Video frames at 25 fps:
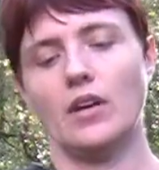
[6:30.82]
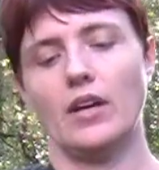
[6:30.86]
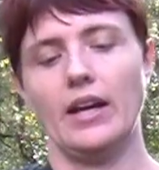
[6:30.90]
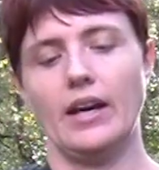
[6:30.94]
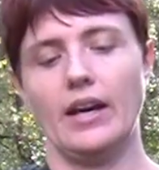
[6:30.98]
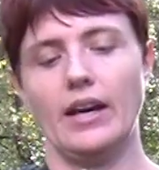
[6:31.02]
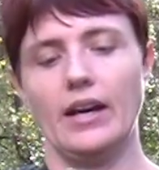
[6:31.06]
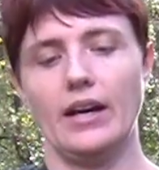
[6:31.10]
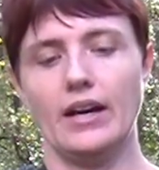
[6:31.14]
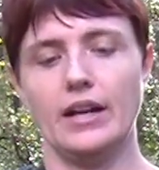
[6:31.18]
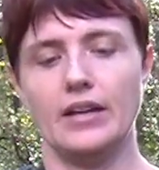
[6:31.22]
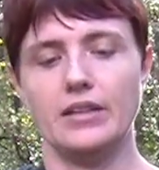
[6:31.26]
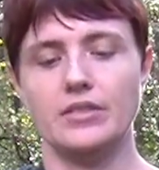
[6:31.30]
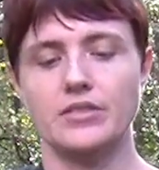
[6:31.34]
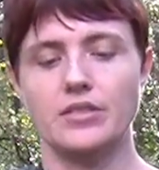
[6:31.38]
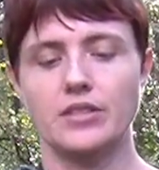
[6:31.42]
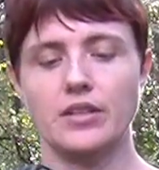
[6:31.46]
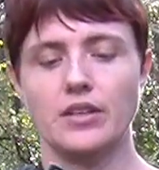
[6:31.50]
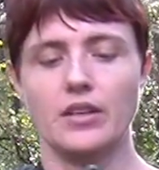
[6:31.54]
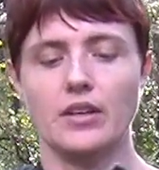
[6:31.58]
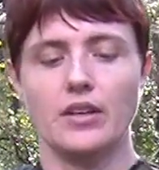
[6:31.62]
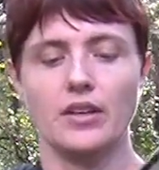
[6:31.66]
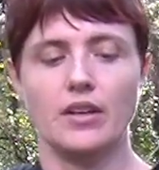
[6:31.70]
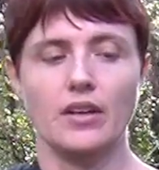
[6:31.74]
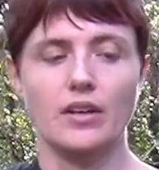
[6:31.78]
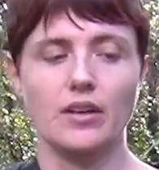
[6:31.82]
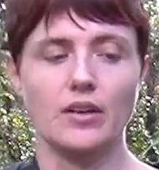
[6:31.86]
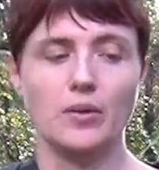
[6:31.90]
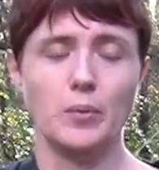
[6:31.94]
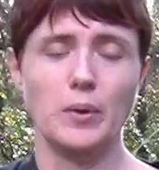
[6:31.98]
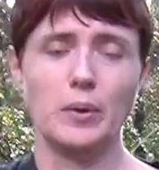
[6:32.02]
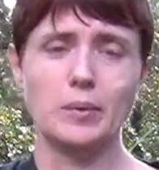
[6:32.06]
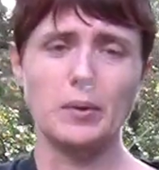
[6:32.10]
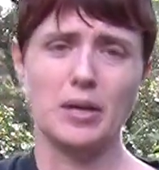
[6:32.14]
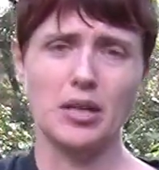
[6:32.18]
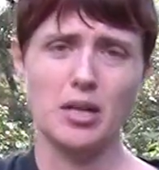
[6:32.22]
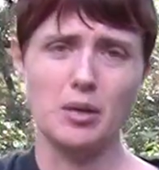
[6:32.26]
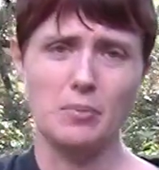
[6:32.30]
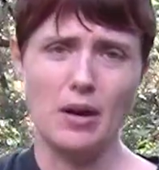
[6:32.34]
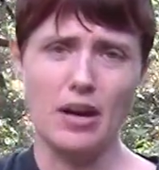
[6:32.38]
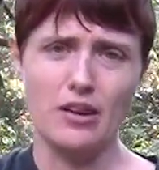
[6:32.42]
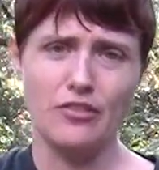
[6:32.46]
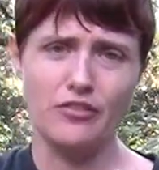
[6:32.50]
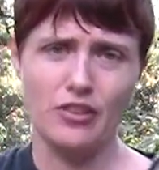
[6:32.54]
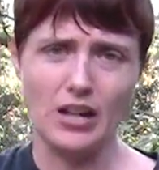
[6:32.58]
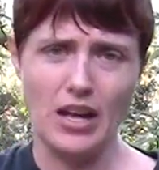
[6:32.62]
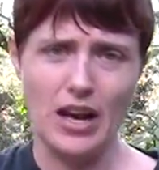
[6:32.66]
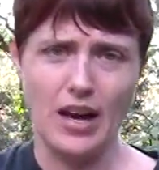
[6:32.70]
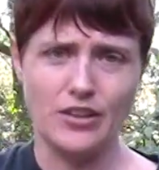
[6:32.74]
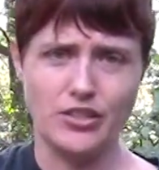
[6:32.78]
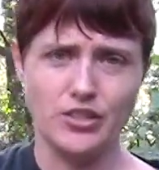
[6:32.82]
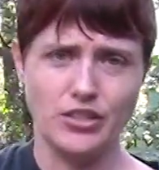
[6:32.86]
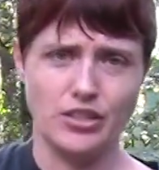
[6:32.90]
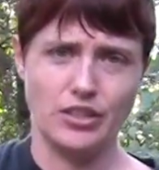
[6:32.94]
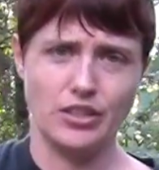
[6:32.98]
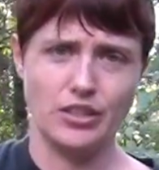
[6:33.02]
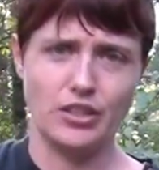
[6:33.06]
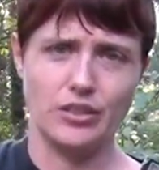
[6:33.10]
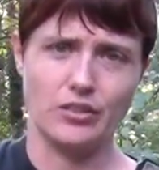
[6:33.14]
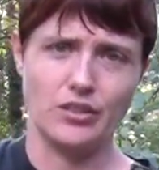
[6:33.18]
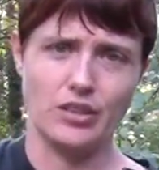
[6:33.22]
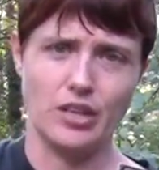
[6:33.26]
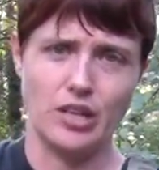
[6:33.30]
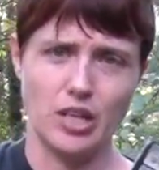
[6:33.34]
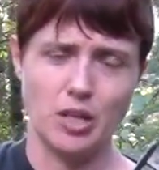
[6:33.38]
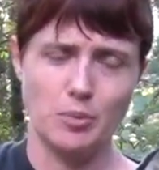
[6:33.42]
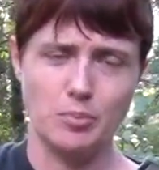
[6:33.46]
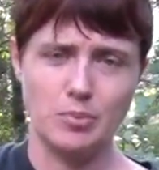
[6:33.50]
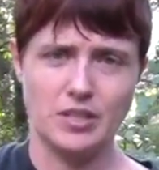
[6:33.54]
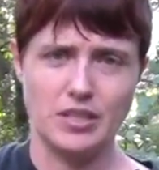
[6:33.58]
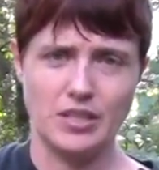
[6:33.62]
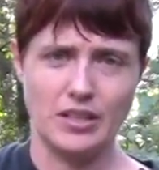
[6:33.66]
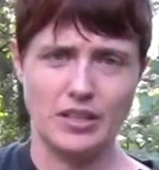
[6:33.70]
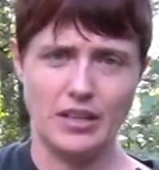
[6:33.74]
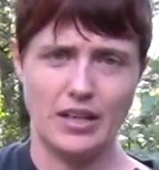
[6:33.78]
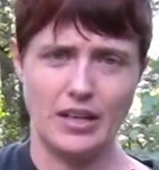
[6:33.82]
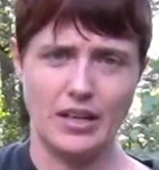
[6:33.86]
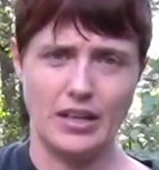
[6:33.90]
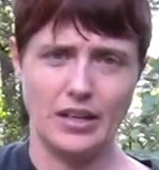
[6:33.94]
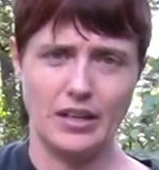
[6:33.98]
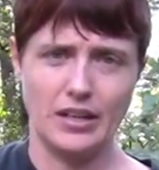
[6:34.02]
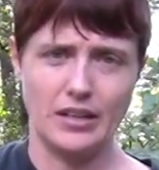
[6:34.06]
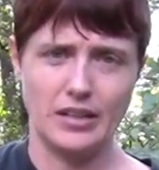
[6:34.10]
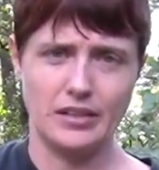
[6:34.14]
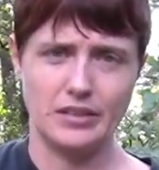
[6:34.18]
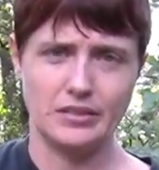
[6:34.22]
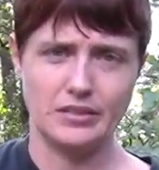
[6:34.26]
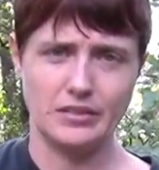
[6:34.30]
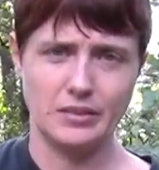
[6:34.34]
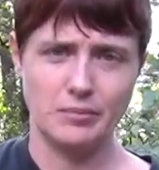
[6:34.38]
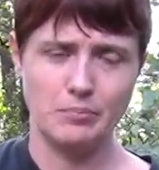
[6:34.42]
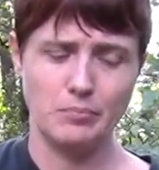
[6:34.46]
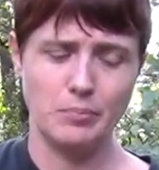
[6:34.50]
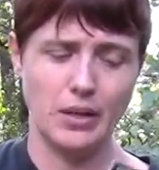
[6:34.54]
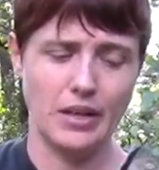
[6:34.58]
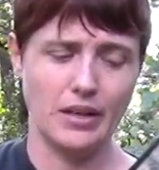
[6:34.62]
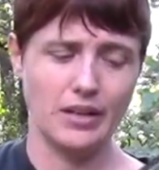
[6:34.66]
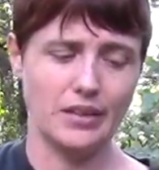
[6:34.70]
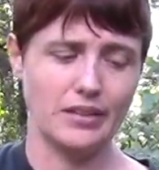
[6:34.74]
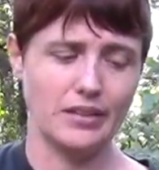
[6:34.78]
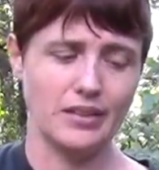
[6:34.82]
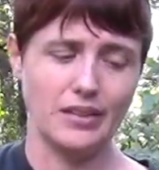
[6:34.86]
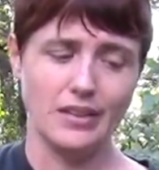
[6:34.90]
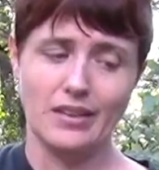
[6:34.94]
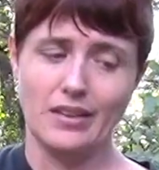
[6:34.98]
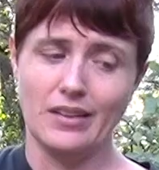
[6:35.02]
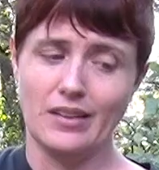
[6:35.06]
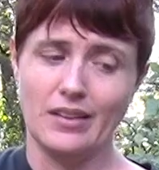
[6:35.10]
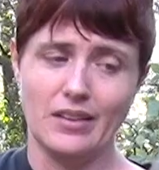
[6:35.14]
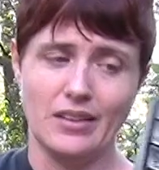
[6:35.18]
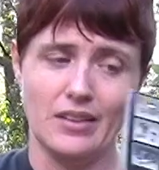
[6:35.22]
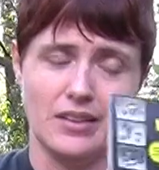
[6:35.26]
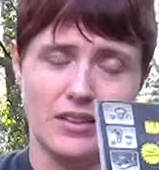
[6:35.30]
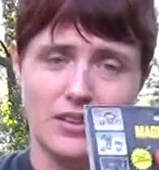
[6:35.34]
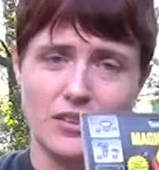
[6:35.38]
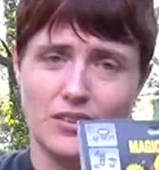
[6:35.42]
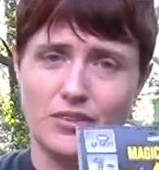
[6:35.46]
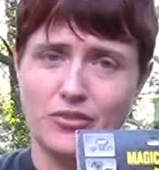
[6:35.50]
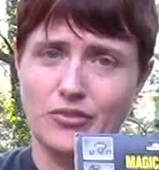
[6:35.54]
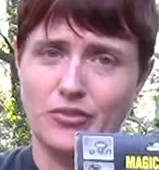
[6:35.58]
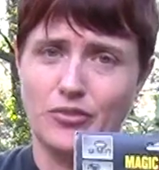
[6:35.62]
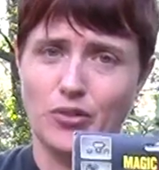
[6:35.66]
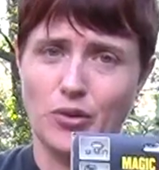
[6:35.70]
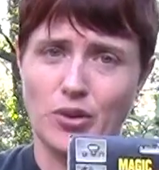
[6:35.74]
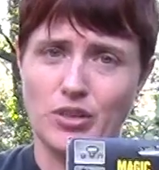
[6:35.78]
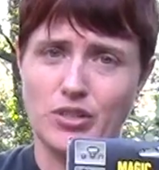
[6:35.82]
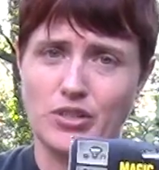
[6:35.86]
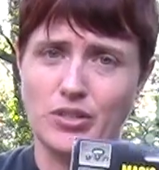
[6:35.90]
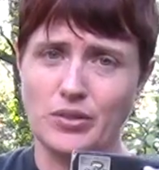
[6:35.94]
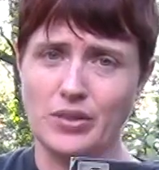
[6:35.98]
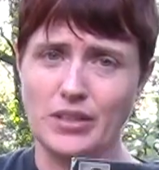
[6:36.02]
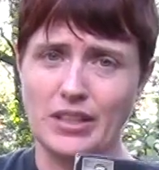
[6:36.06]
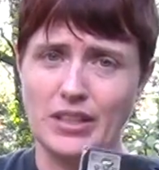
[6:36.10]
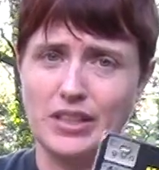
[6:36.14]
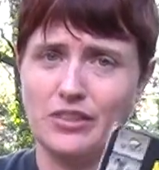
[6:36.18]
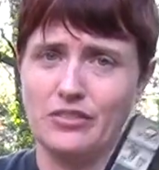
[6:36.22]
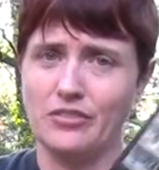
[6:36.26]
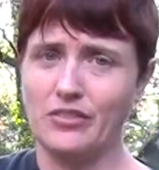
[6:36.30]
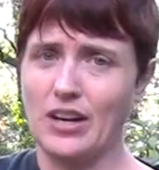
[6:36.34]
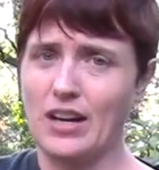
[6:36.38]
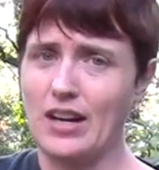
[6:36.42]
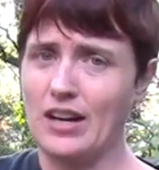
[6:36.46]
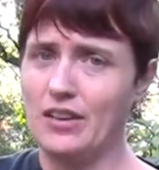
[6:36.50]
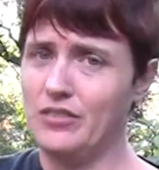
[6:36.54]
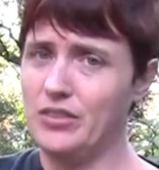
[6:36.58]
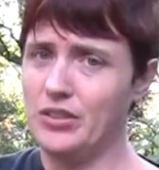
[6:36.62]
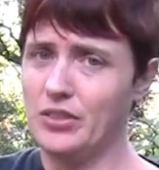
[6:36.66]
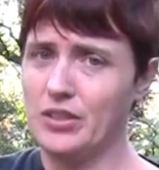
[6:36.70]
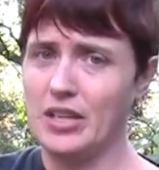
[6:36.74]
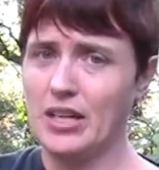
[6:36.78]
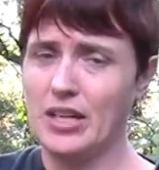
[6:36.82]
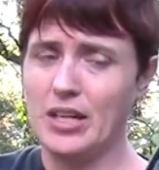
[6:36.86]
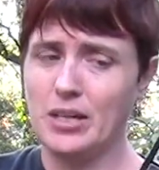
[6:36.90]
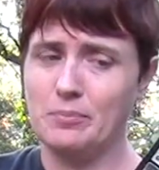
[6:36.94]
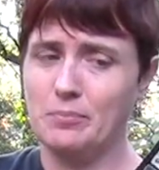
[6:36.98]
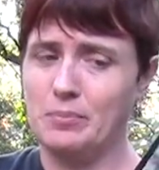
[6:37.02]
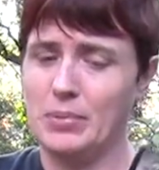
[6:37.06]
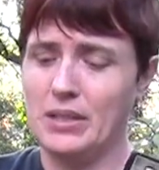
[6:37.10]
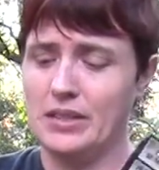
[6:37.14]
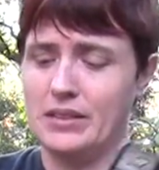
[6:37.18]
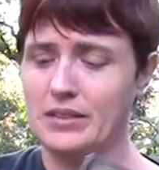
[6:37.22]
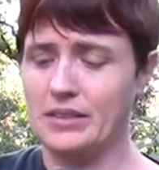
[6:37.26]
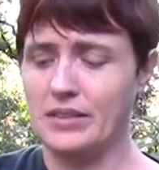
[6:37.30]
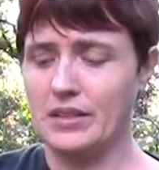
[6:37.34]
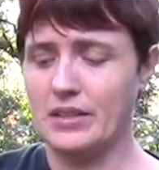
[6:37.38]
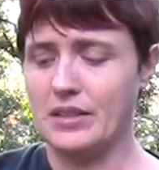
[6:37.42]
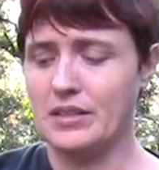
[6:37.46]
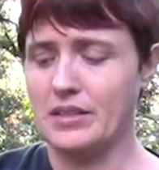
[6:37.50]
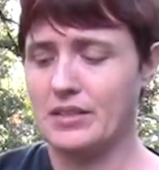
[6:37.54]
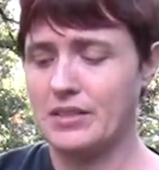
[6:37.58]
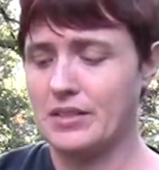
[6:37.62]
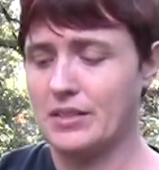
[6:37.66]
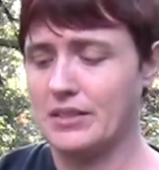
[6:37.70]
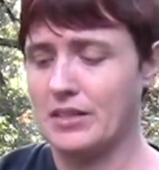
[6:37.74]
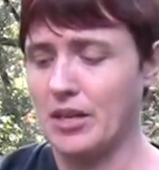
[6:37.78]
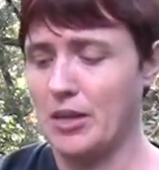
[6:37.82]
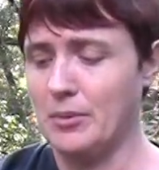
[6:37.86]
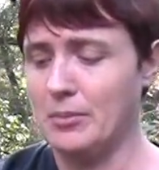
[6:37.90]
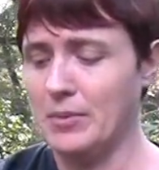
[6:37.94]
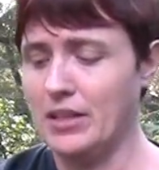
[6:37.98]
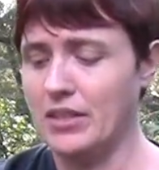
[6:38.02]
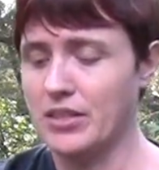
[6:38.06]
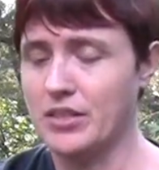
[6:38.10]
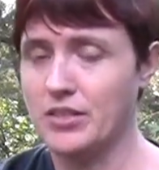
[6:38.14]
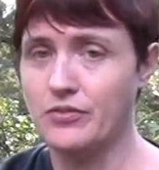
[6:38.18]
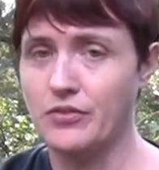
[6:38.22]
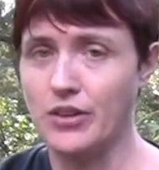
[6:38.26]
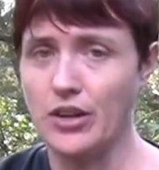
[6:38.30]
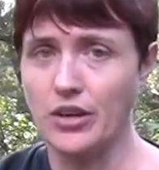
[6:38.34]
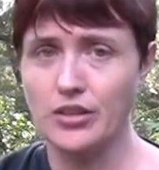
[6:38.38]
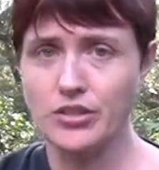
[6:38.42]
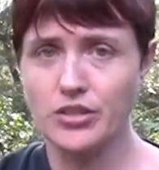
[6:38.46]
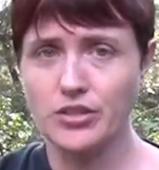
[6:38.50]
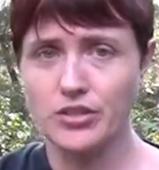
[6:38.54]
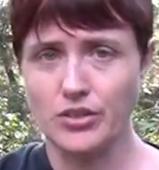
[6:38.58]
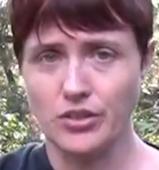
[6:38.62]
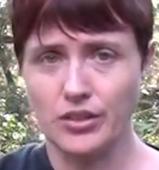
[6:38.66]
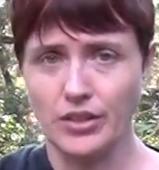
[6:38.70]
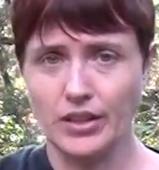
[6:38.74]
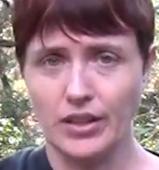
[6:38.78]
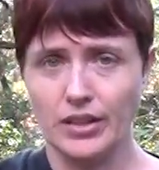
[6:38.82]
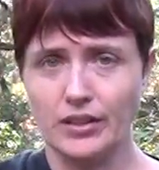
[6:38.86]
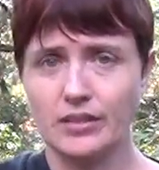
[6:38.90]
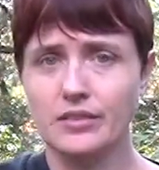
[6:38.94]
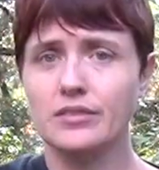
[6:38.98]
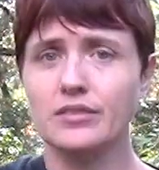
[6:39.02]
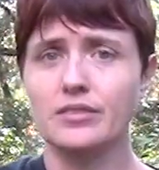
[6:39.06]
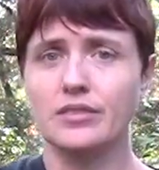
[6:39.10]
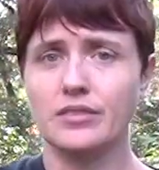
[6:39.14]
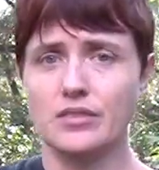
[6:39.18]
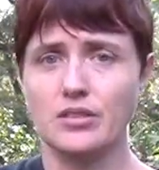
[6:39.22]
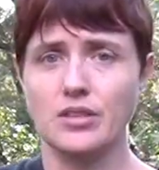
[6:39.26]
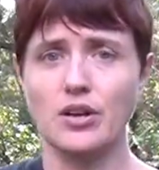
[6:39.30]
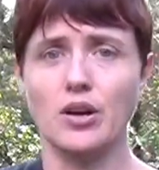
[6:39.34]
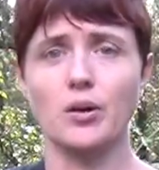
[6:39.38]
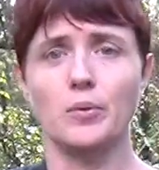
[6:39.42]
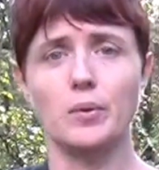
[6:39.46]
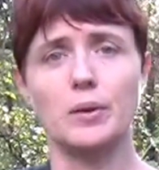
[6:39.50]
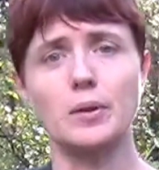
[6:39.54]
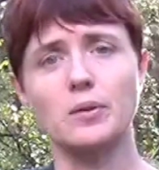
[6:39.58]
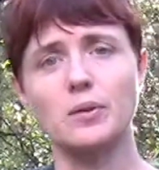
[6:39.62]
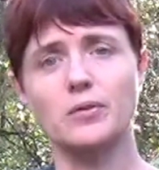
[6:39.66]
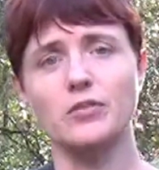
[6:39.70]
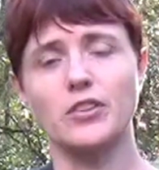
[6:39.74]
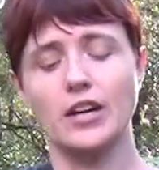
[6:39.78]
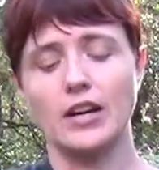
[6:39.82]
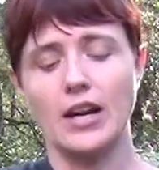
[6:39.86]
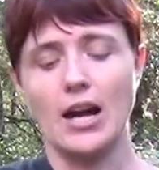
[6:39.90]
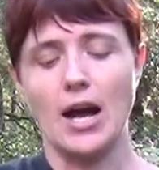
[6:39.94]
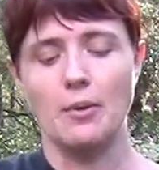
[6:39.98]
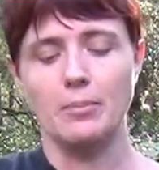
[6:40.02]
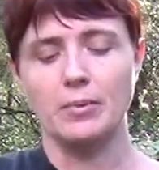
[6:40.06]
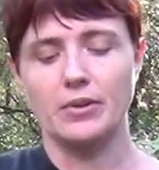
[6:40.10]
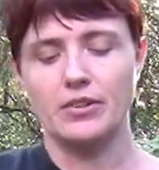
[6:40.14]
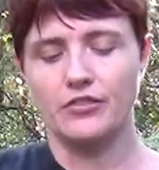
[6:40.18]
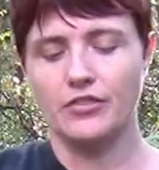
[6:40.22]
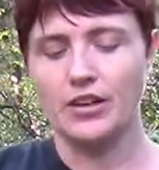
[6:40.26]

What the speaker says: And we were going to buy flashing or cut up a tin can, but for $2.95 you can't beat this. I mean, it's very sturdy, so we were very happy to